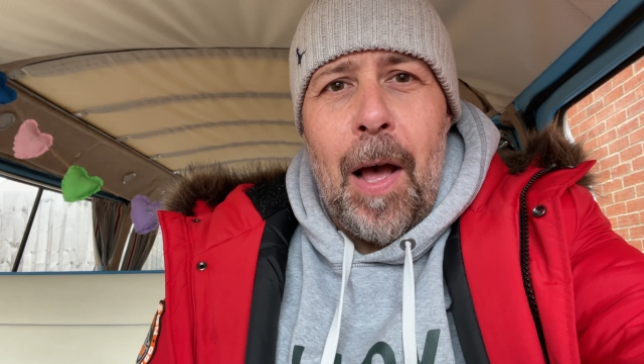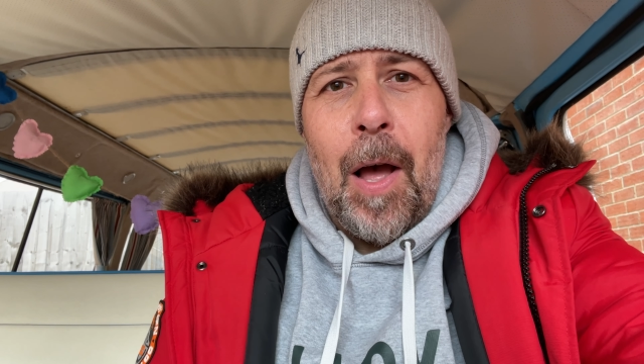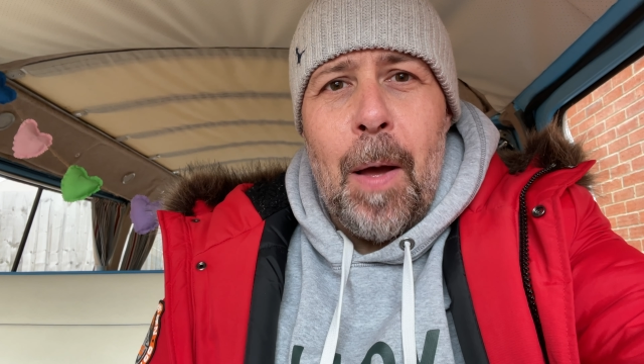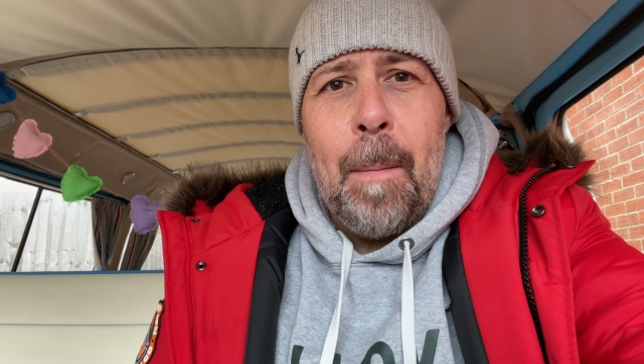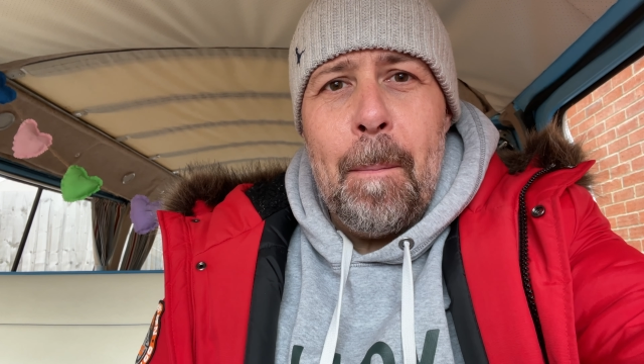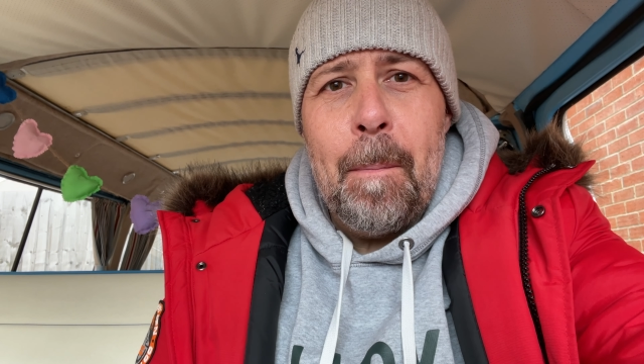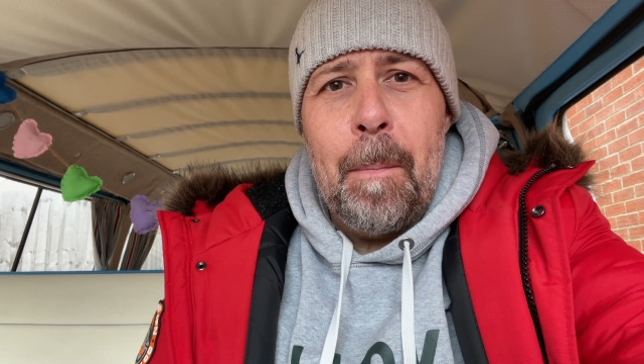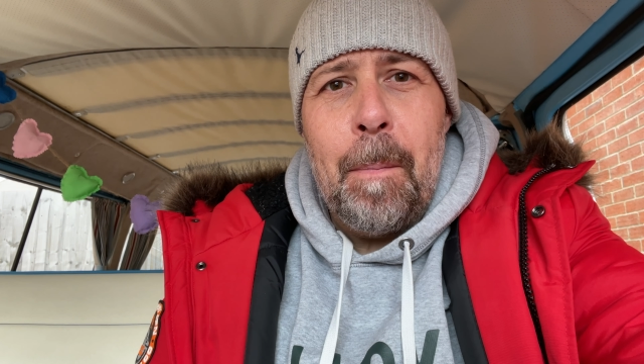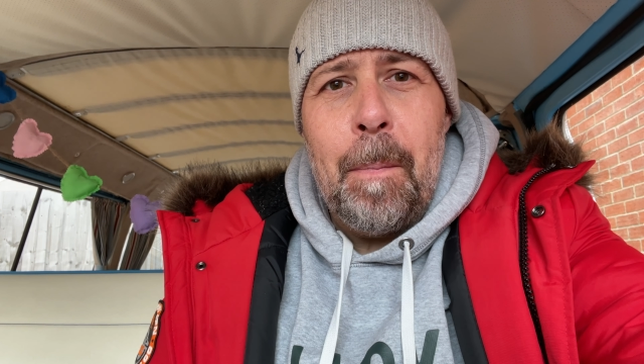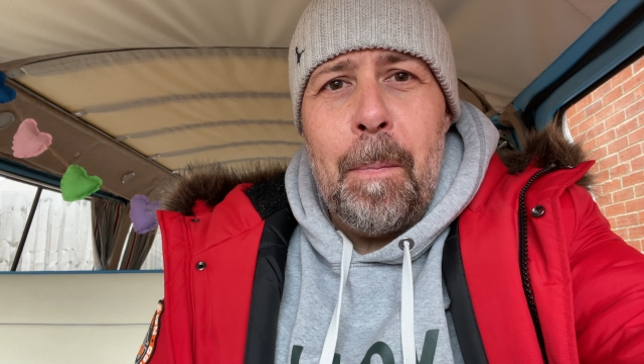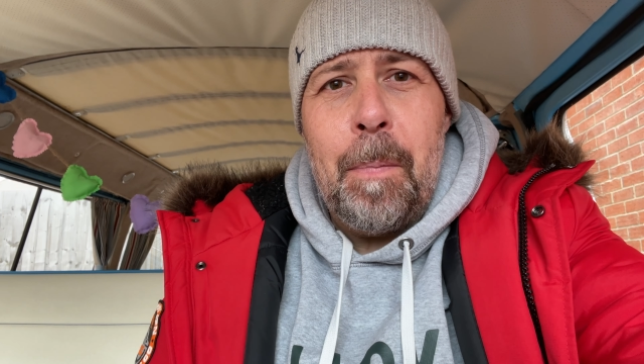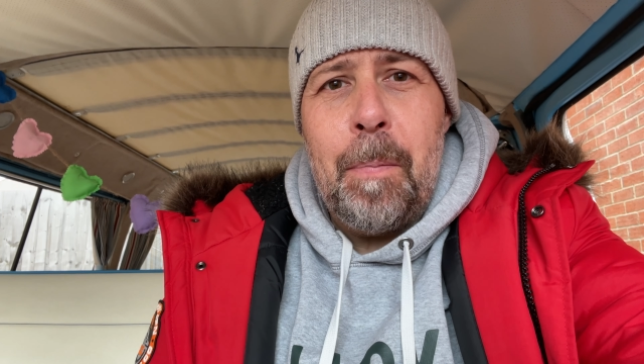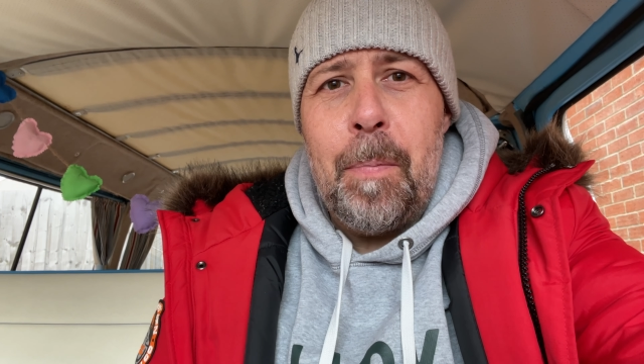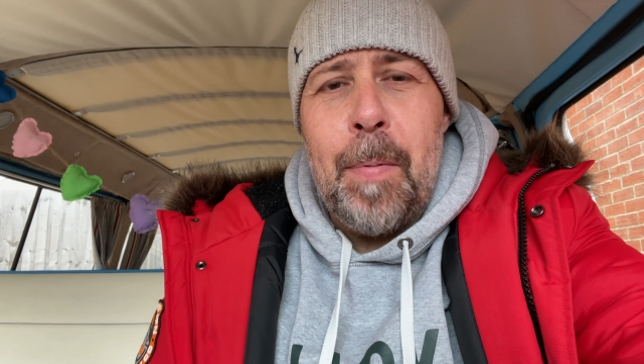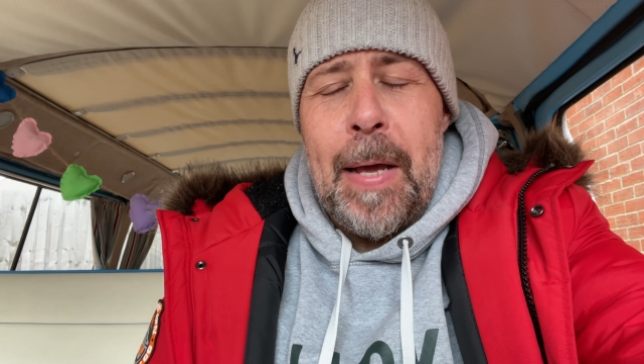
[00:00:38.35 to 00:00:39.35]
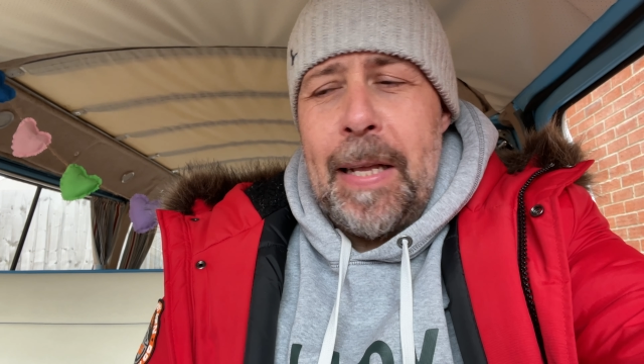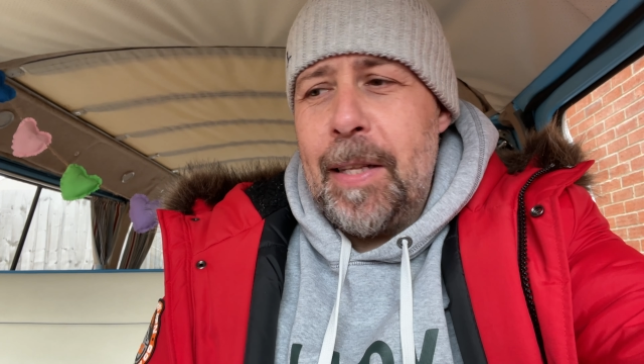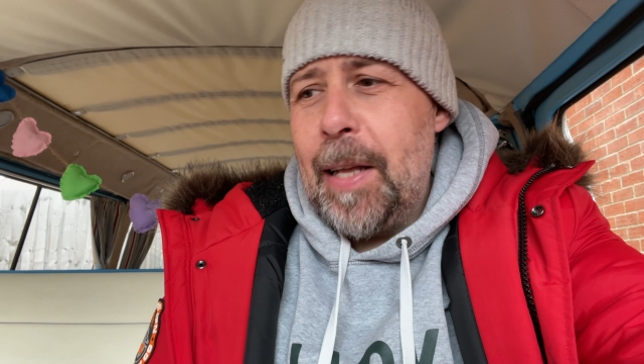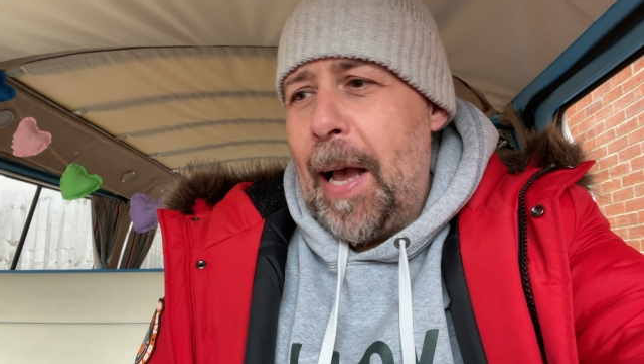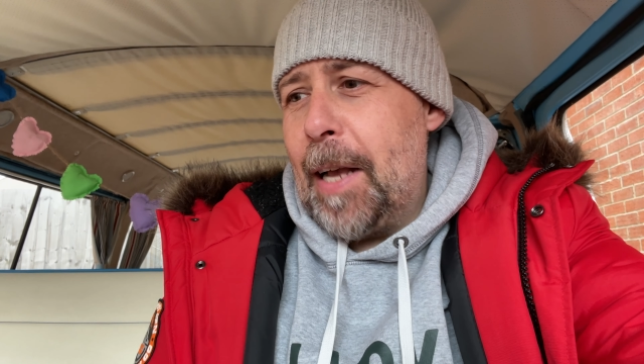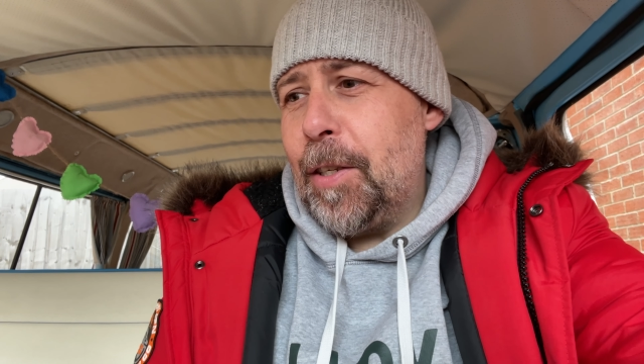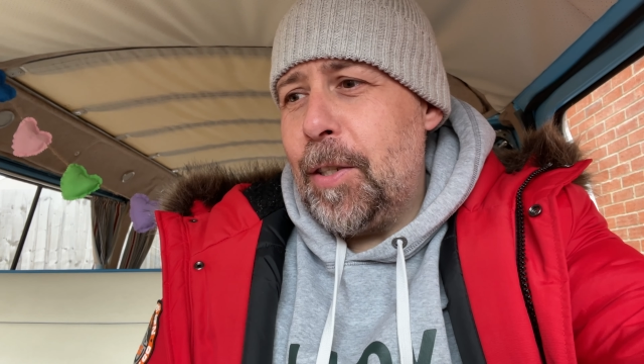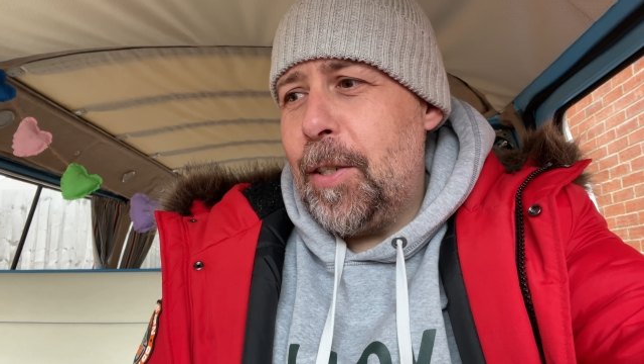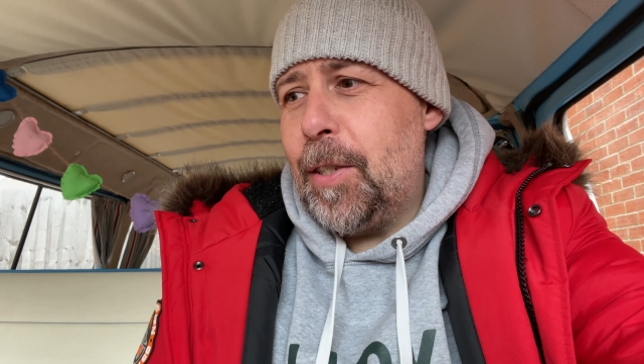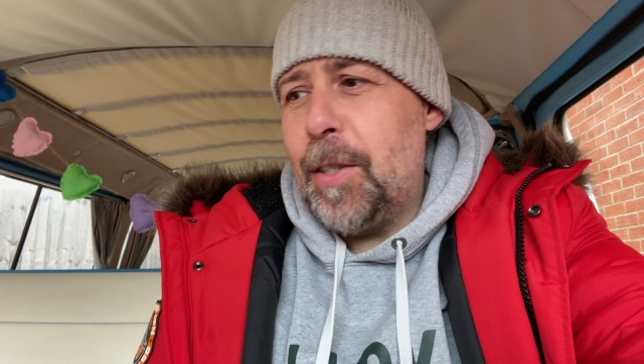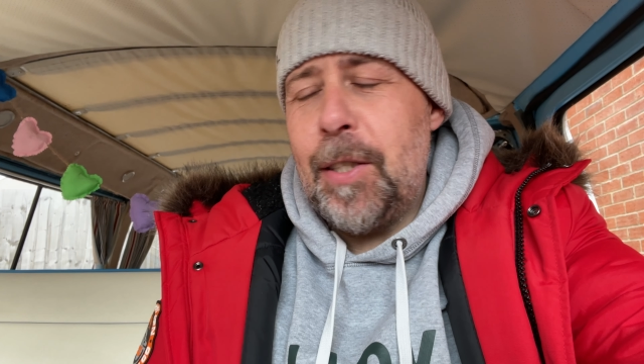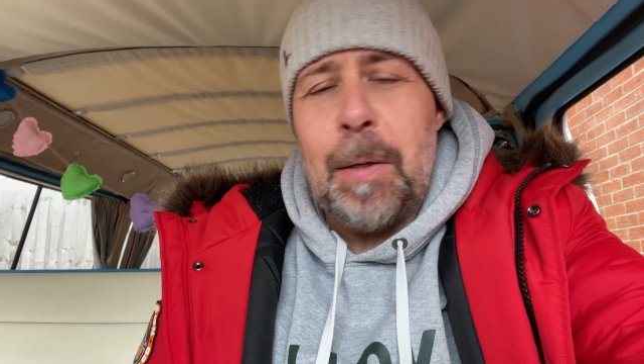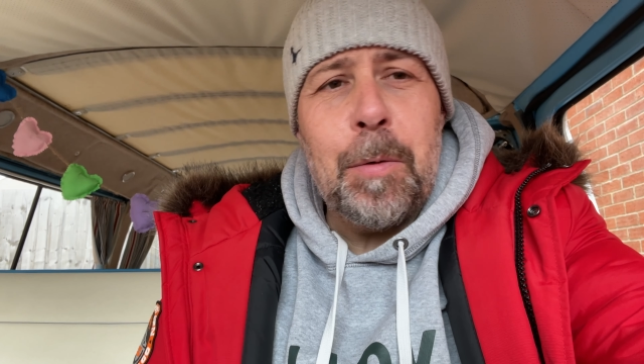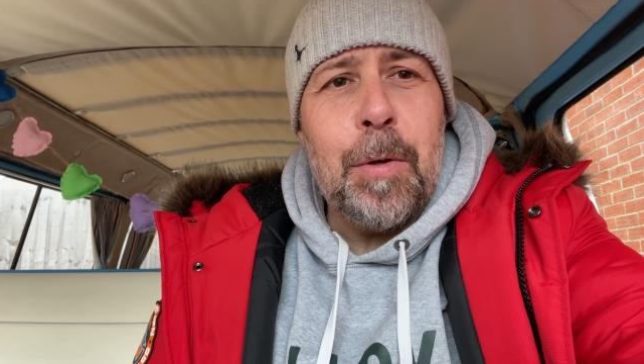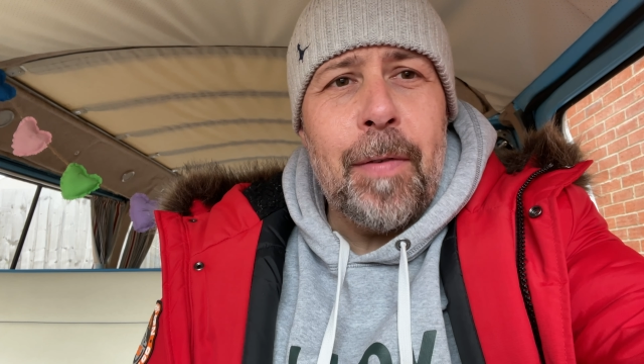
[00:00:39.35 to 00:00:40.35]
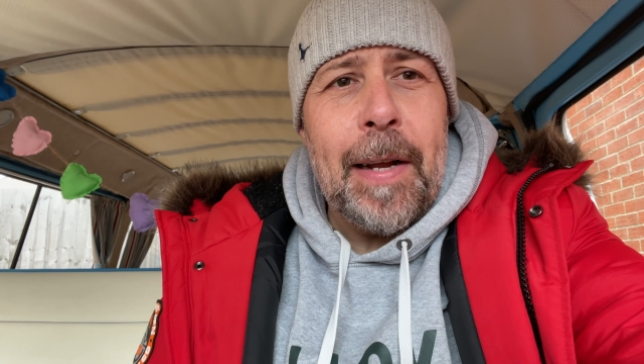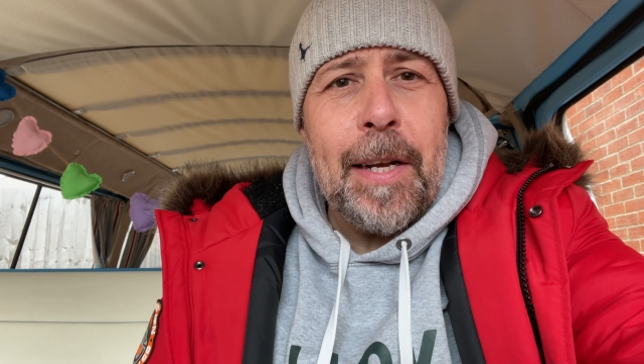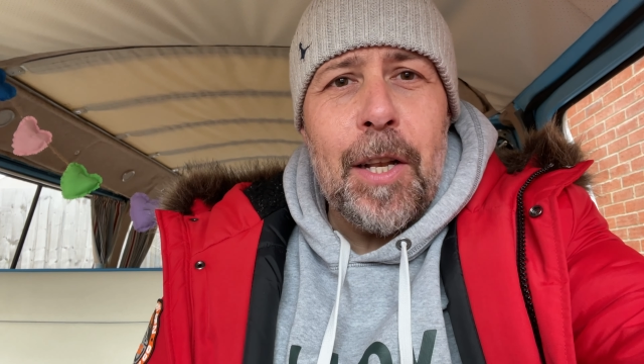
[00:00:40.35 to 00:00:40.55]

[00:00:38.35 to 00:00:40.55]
Um, it has seems to have